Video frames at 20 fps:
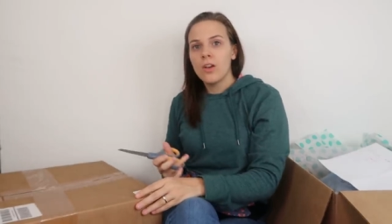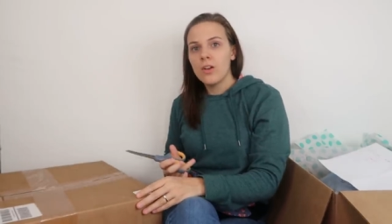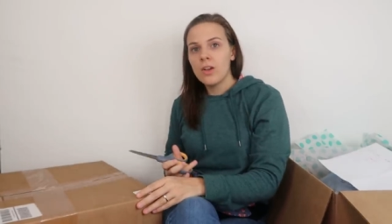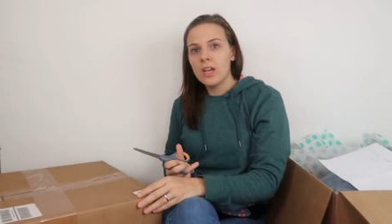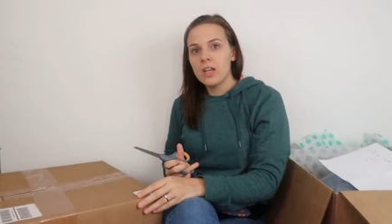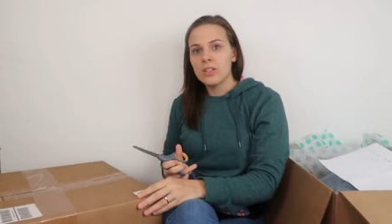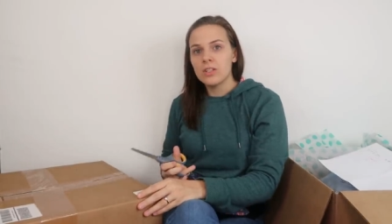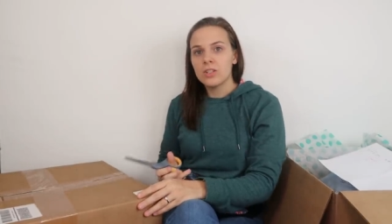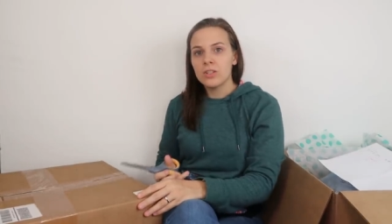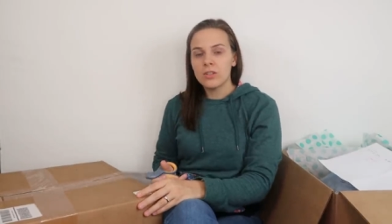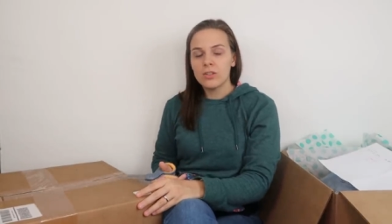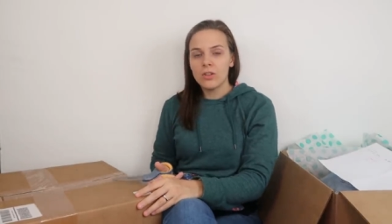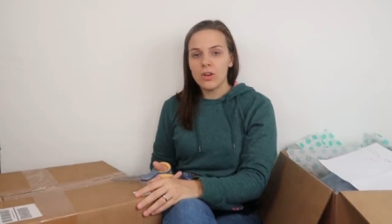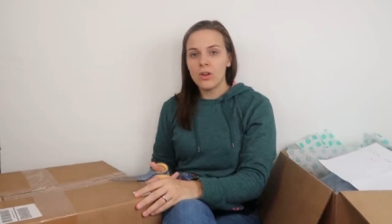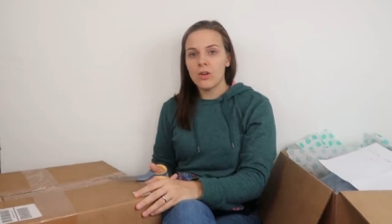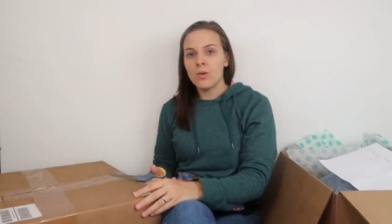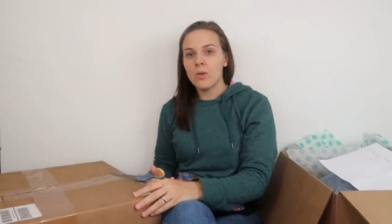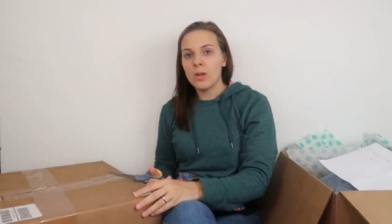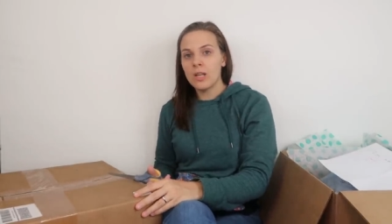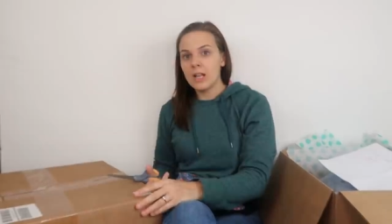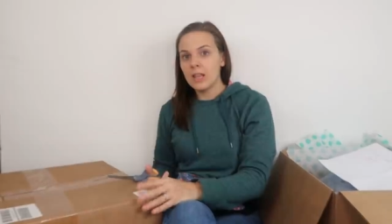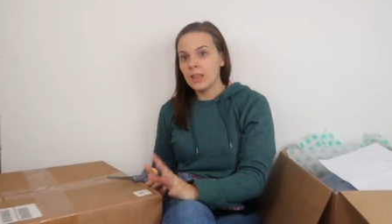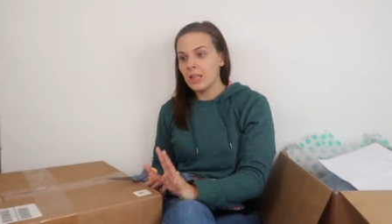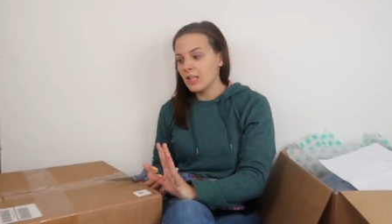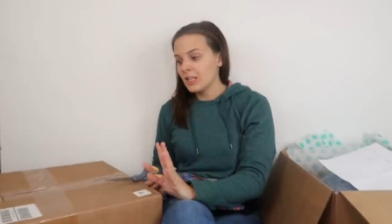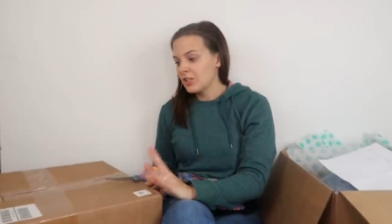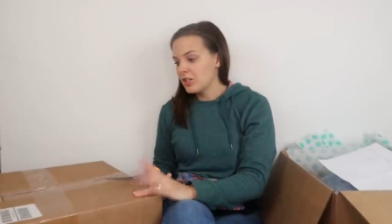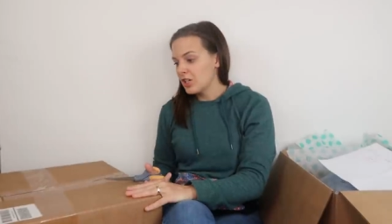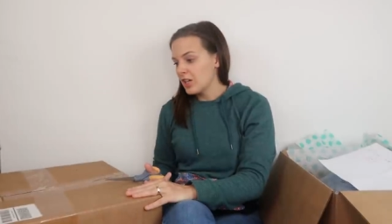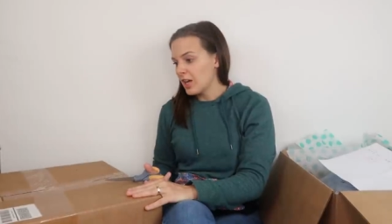Okay, so
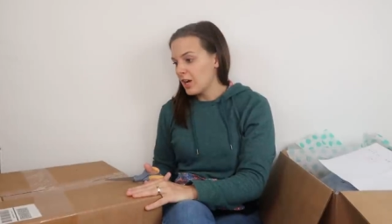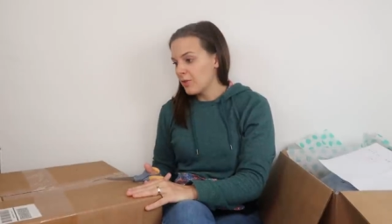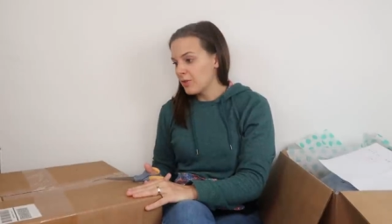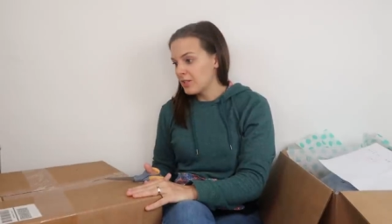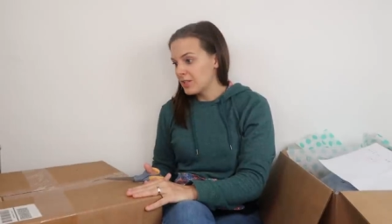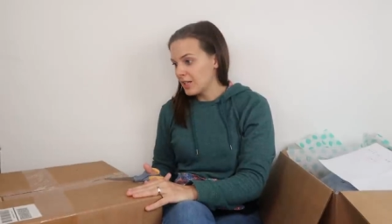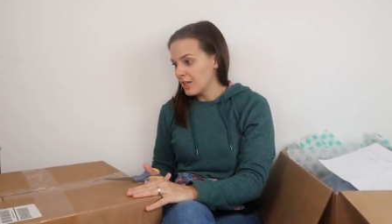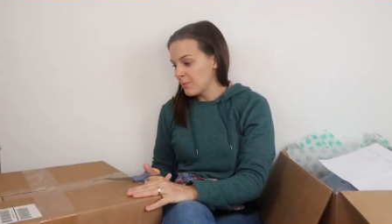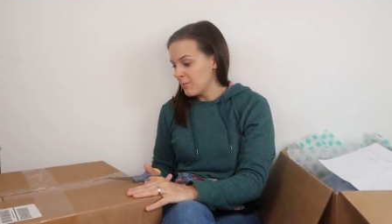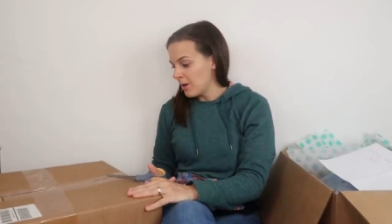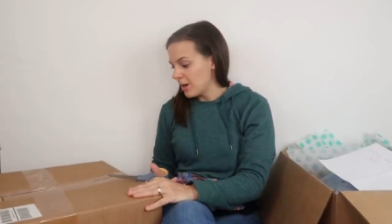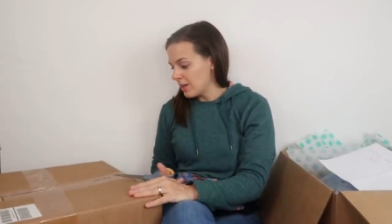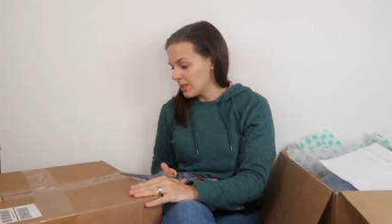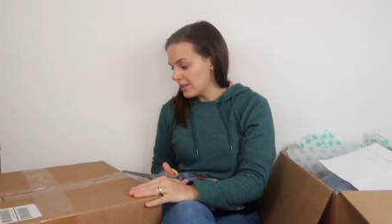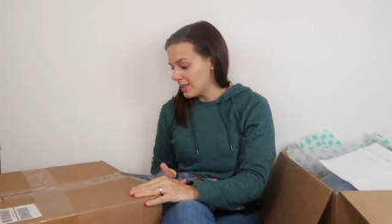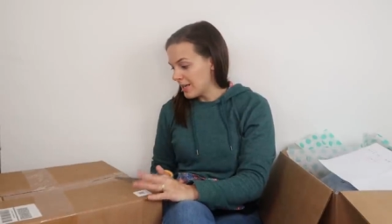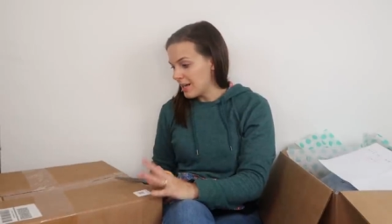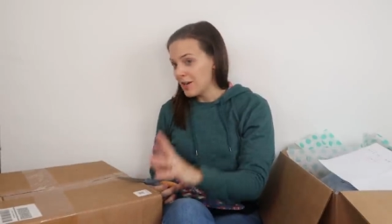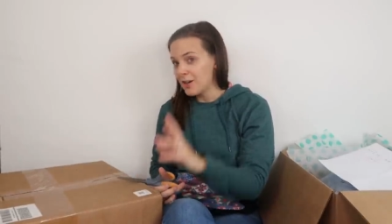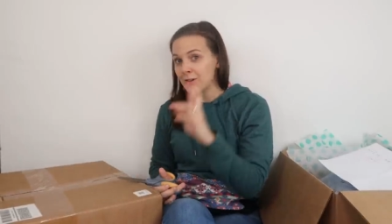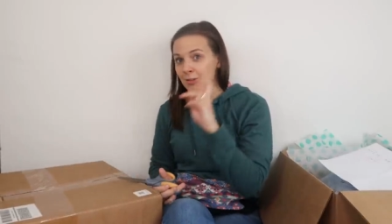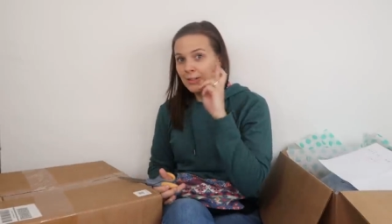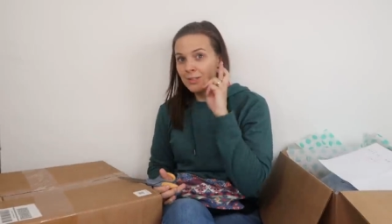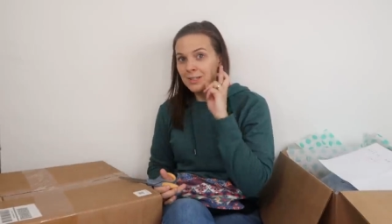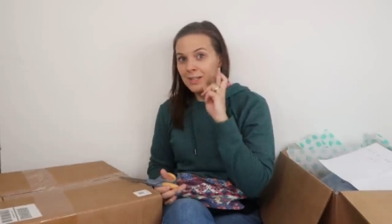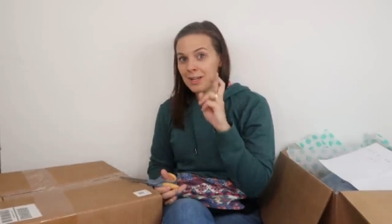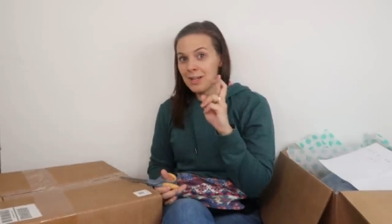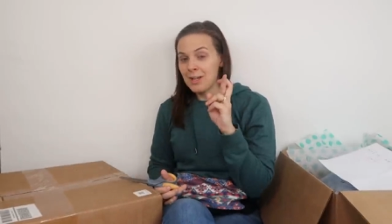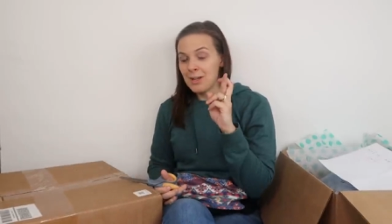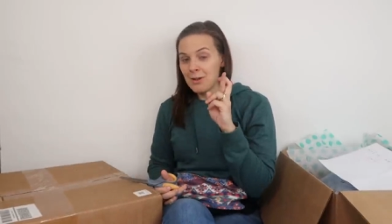let's check out the second box now.
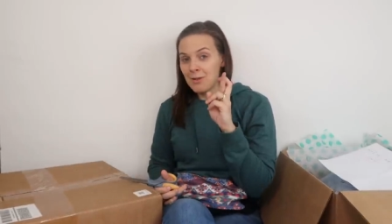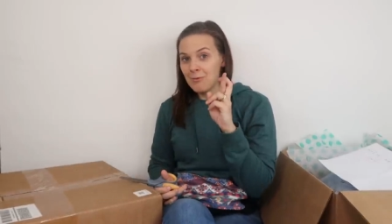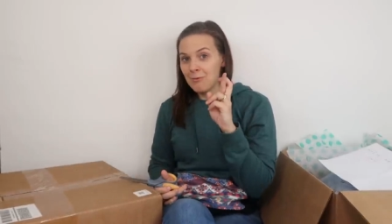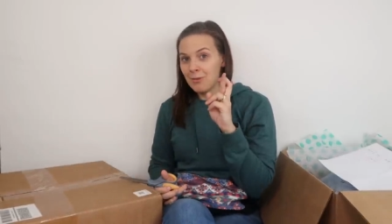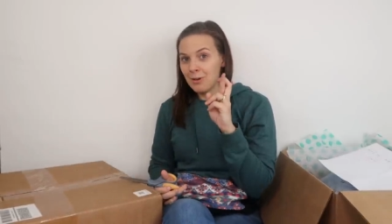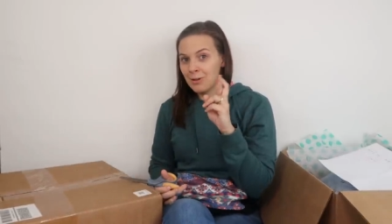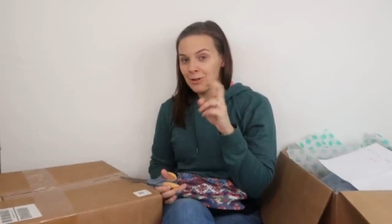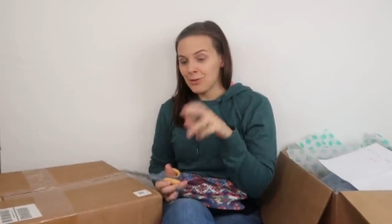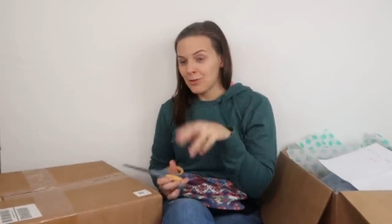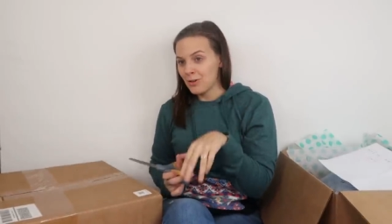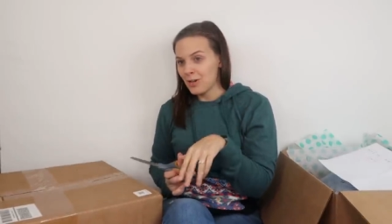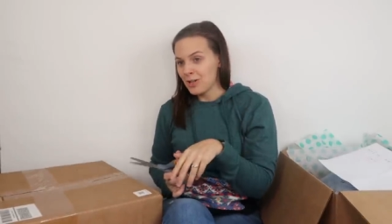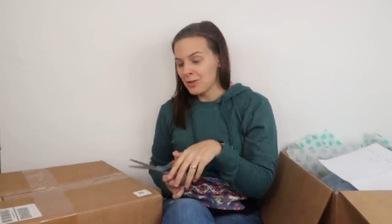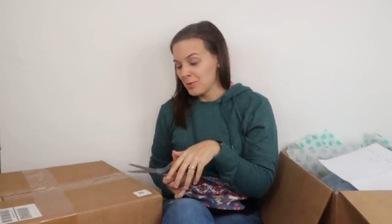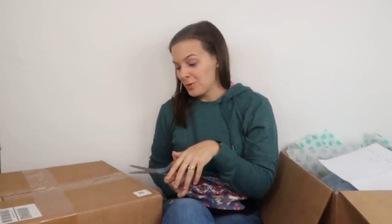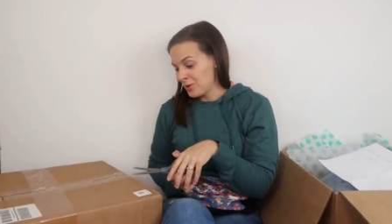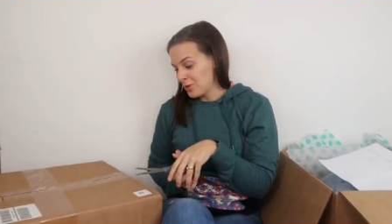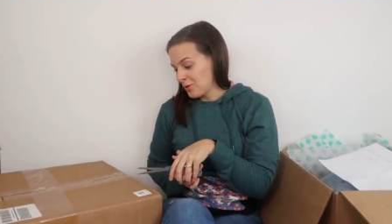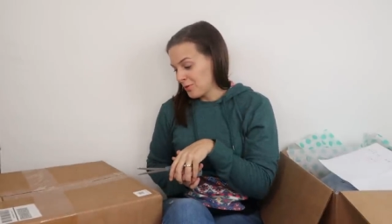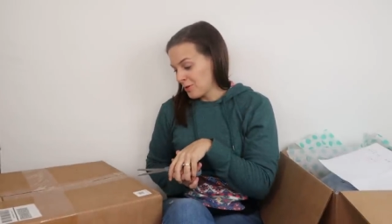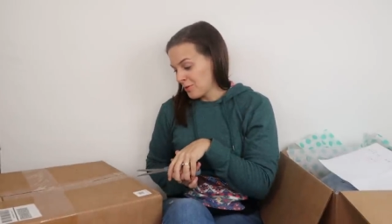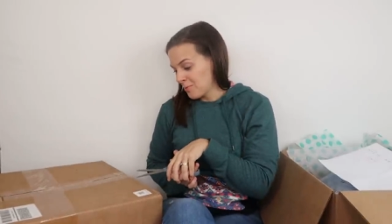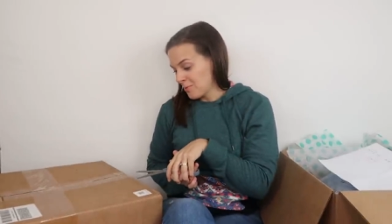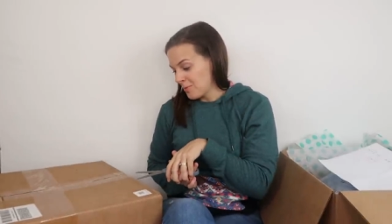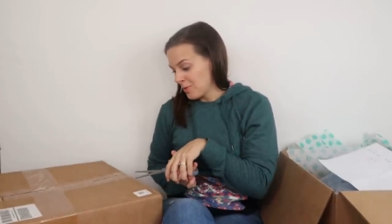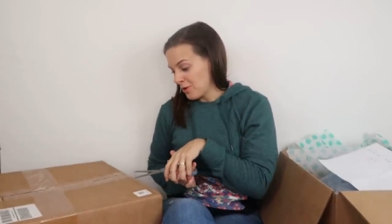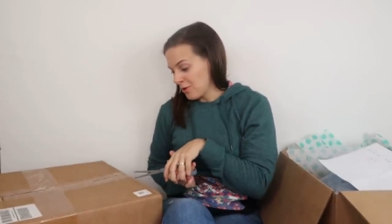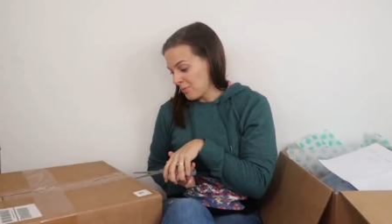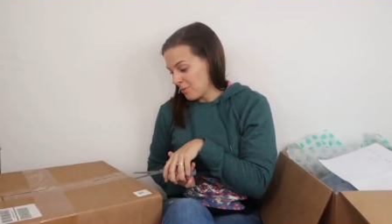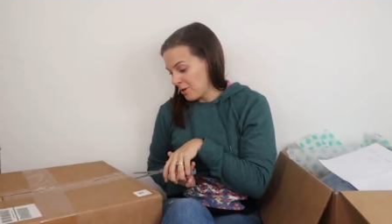Fingers crossed we start with
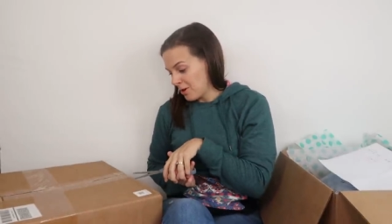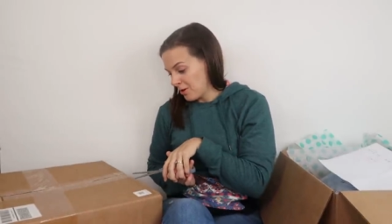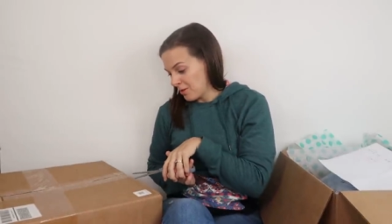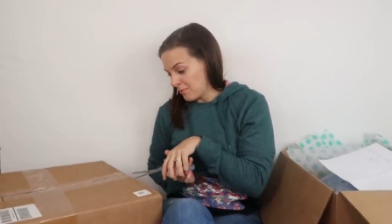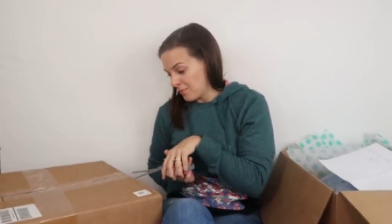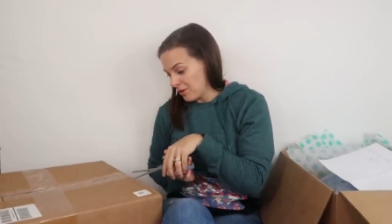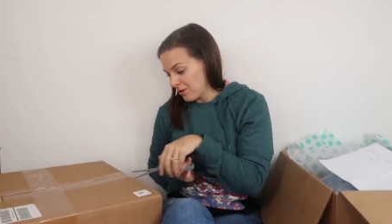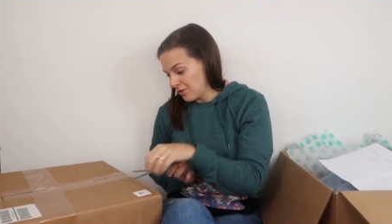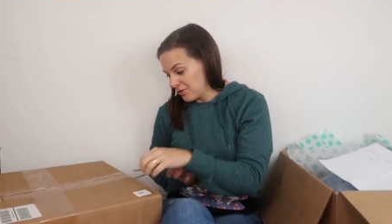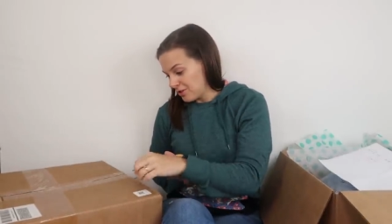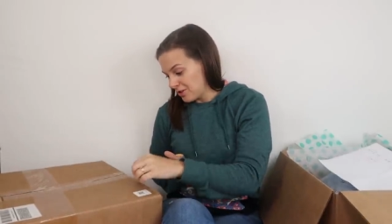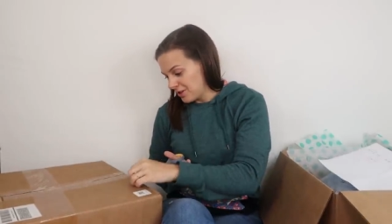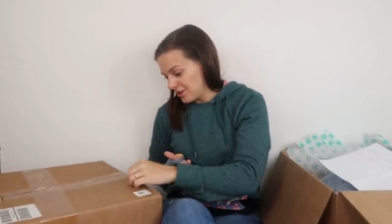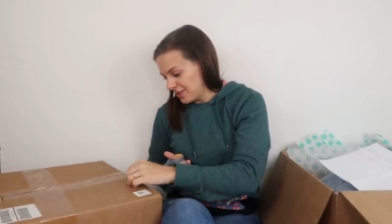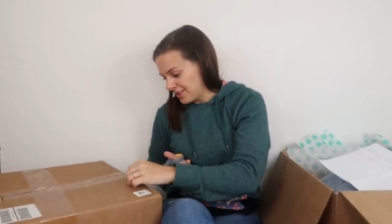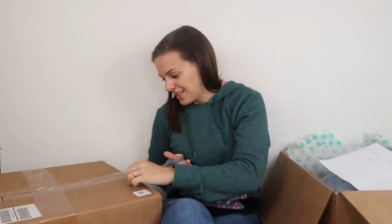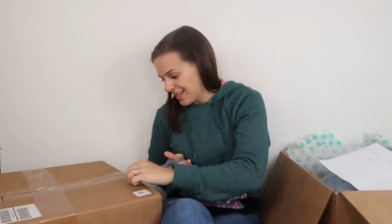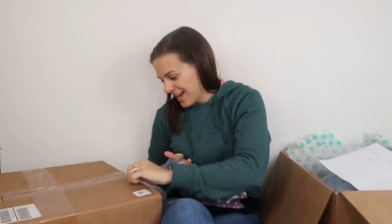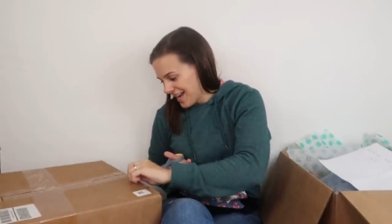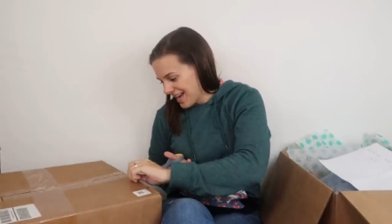another pair of mother jeans.